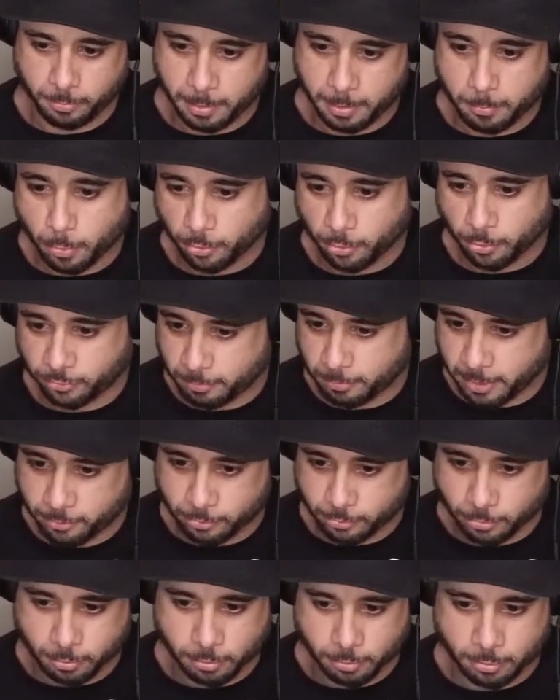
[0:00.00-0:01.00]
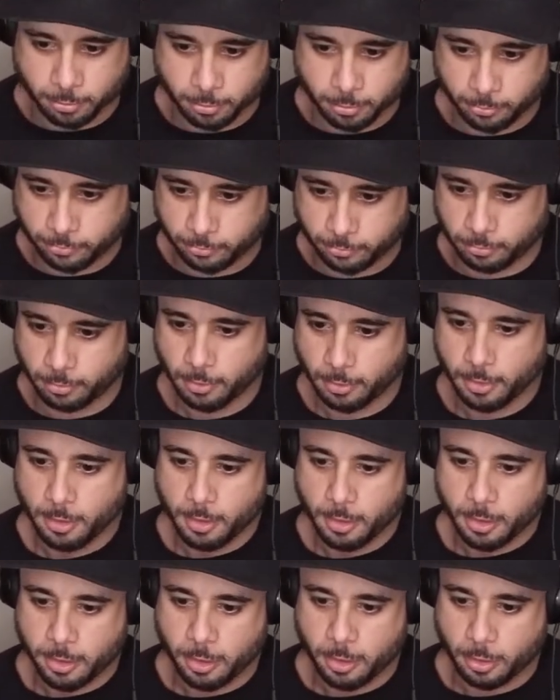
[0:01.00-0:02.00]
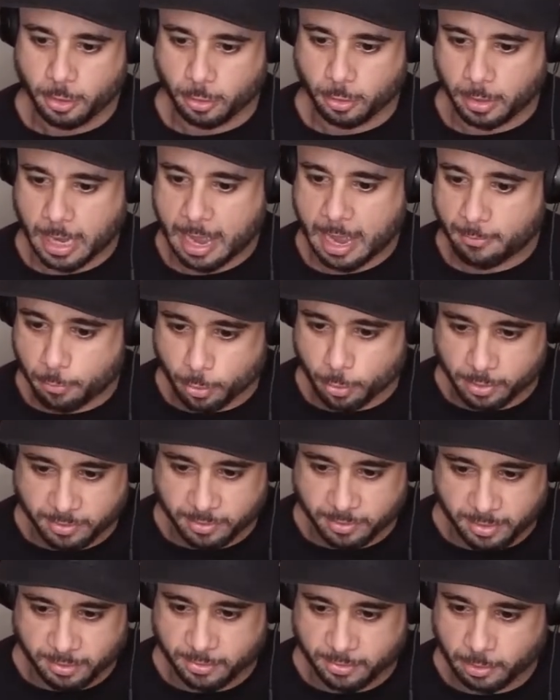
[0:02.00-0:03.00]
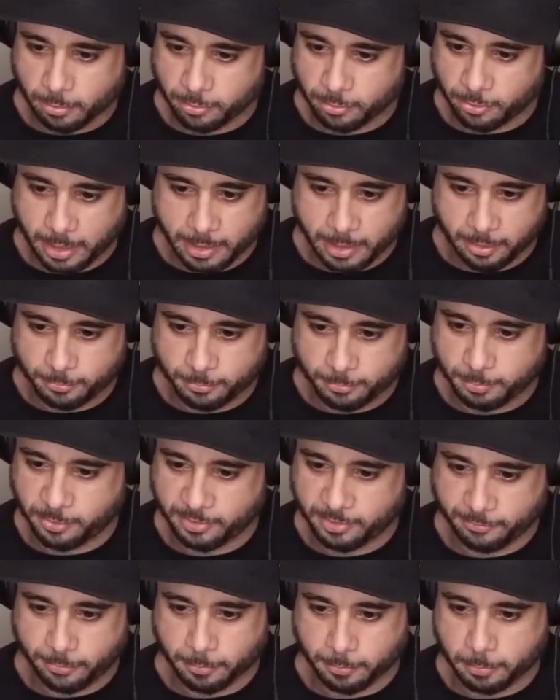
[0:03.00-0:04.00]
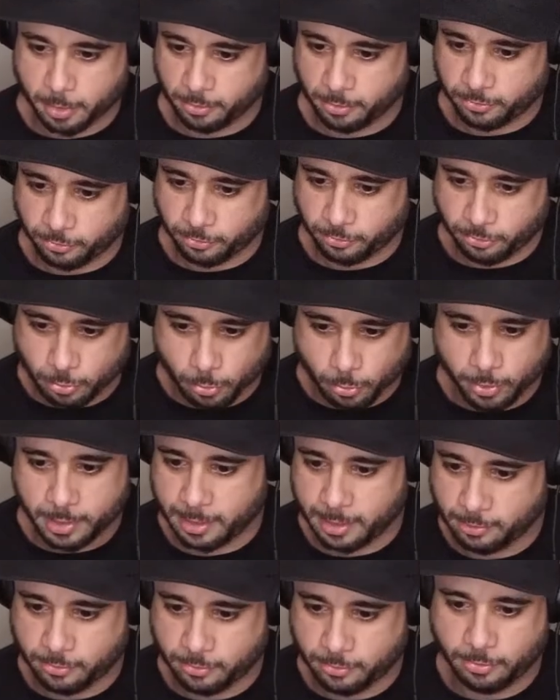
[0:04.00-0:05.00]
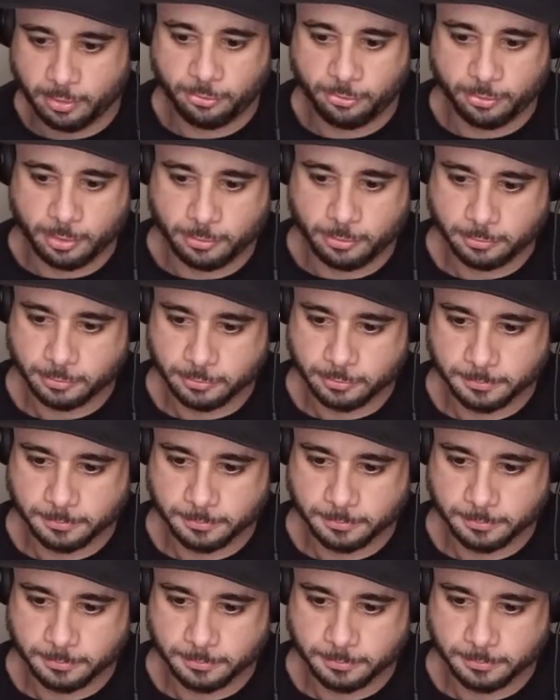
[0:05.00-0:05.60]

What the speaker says: be more symmetrical or to, have more detail in any specific parts going into the show?